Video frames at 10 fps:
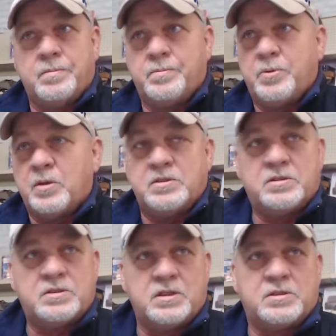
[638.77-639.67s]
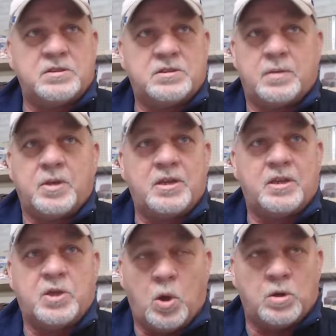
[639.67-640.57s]
probably 60, 70,
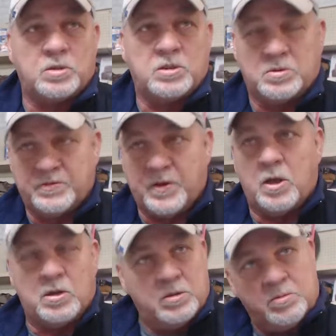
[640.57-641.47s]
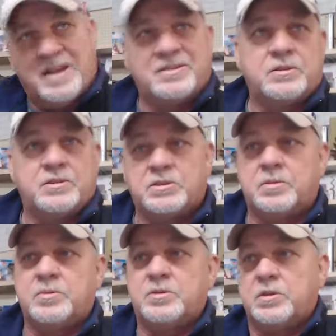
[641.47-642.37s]
80 cars that was following them out to the
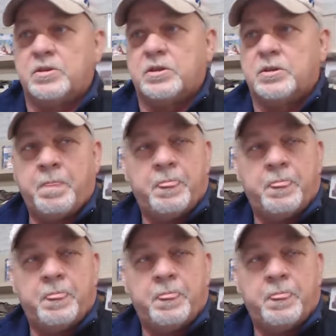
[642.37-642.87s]
cemetery.